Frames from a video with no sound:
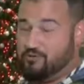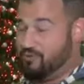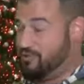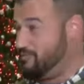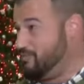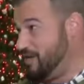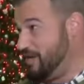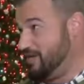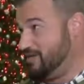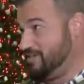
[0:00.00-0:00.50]
with
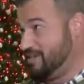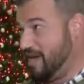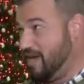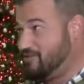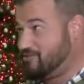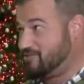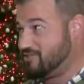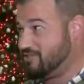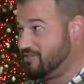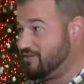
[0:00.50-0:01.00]
Megan
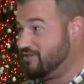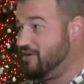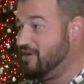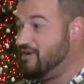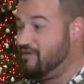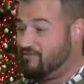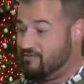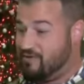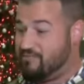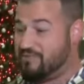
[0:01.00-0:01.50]
Townsend
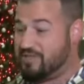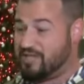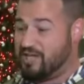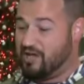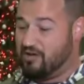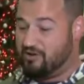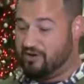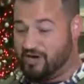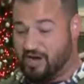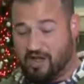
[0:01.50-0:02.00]
from the
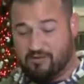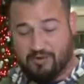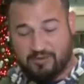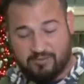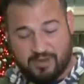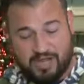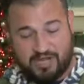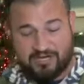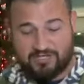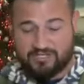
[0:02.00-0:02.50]
Galleria. I mean,
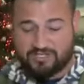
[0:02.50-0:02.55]
Megan,